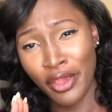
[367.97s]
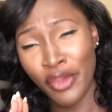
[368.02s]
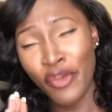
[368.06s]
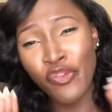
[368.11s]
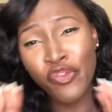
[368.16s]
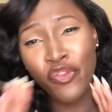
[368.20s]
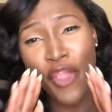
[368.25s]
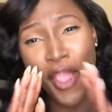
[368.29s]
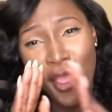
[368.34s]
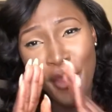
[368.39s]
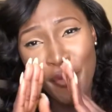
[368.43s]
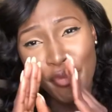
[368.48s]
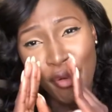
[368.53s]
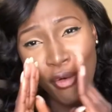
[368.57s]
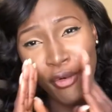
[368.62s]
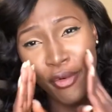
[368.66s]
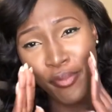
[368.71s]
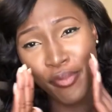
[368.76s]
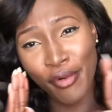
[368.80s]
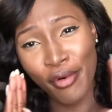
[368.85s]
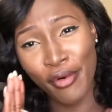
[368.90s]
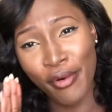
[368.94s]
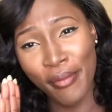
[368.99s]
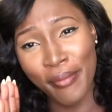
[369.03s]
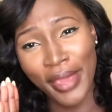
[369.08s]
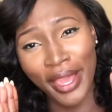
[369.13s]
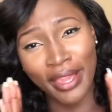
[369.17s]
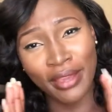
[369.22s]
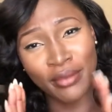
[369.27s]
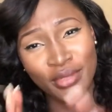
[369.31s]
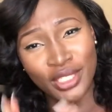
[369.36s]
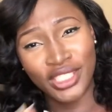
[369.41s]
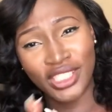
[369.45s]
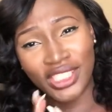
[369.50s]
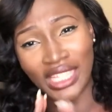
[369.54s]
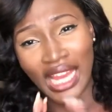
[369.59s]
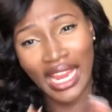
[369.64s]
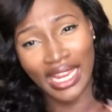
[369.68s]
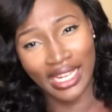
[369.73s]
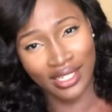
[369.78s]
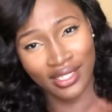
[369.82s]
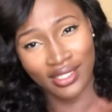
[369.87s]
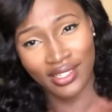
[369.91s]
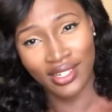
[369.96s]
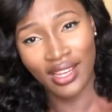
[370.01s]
if you are a boroboro make me shine.